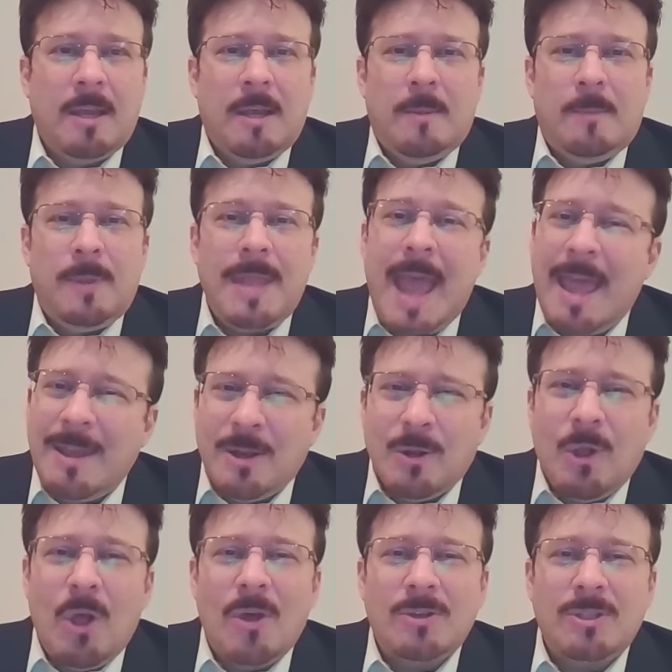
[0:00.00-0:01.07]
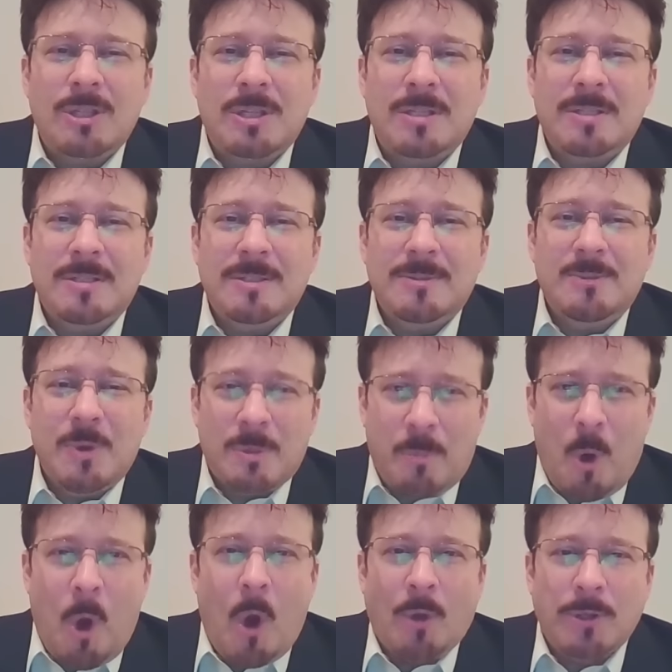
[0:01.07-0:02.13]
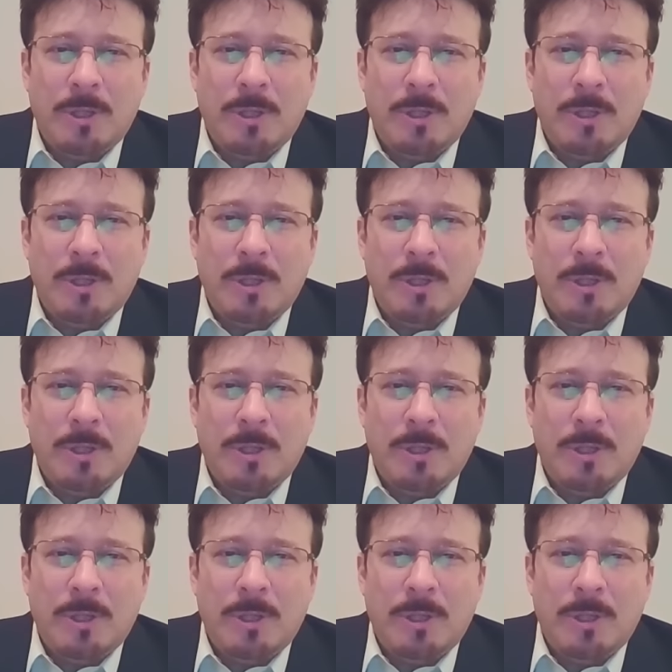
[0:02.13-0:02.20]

But now you're lost with Paul,